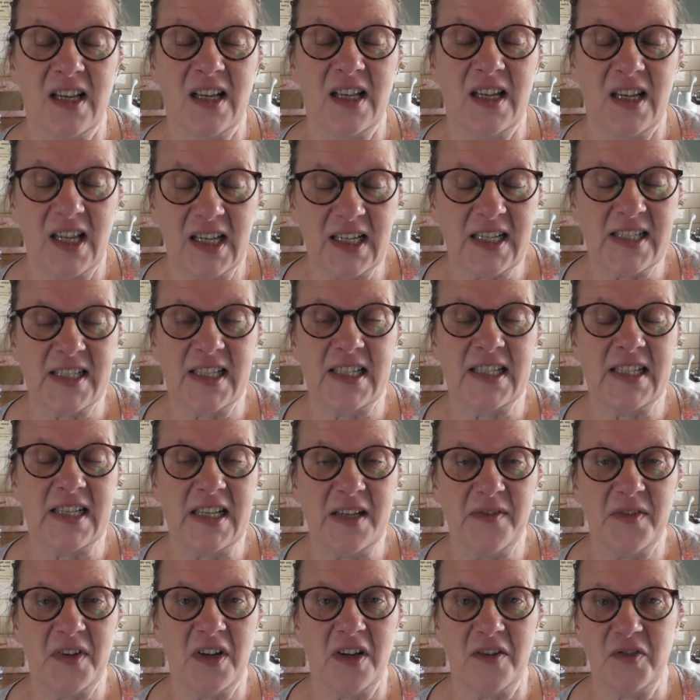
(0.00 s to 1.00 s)
Like I said,
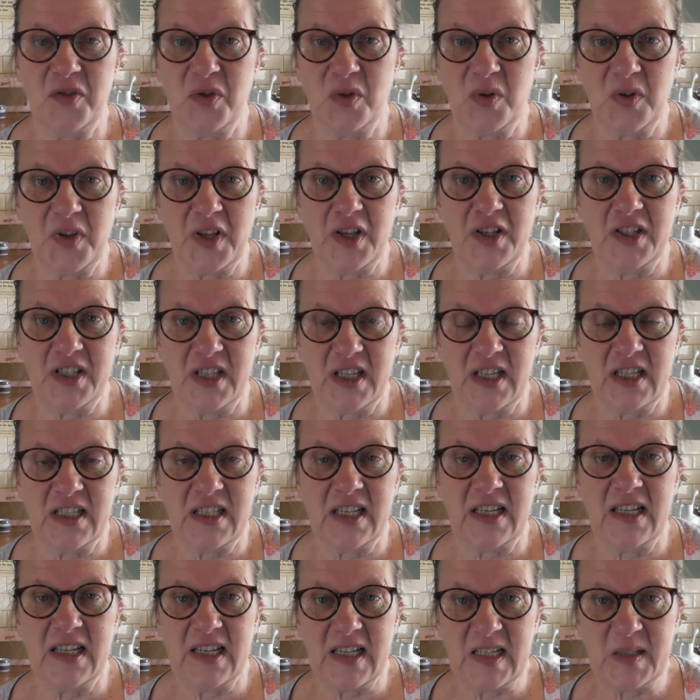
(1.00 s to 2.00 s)
even after all those years,
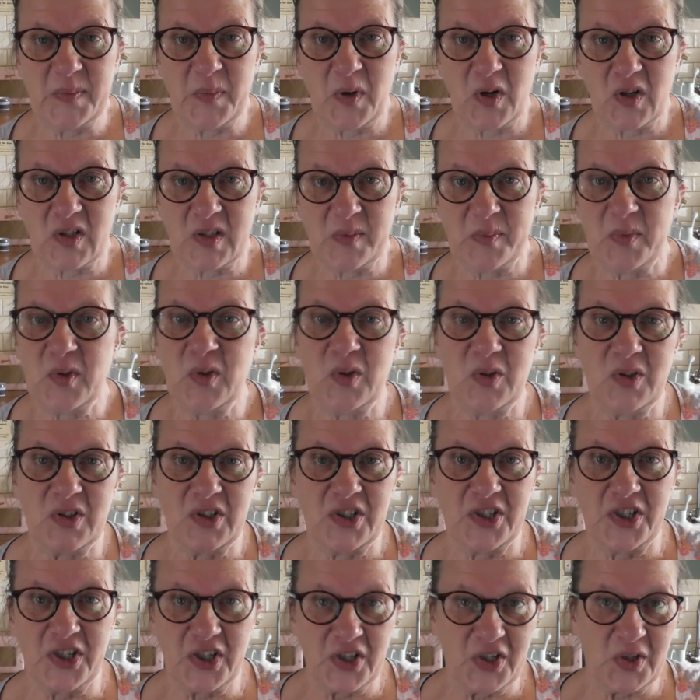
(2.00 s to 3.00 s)
it is possible
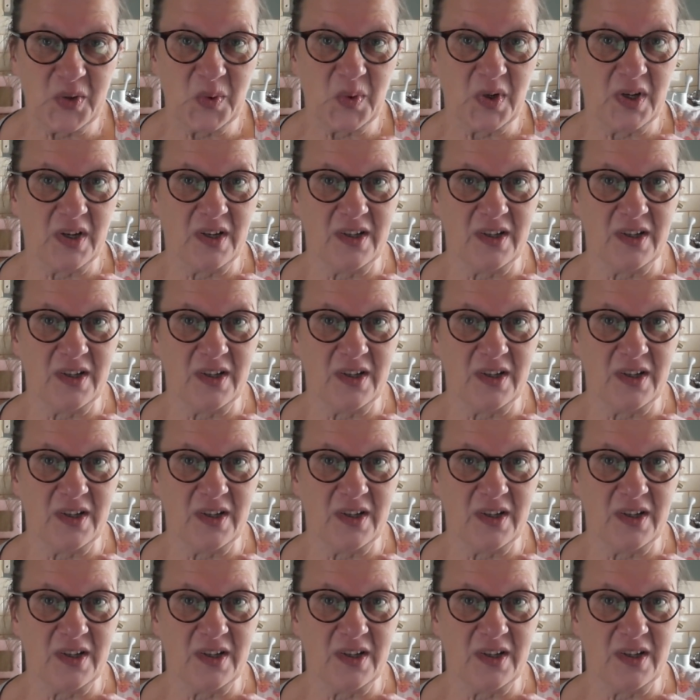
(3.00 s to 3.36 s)
to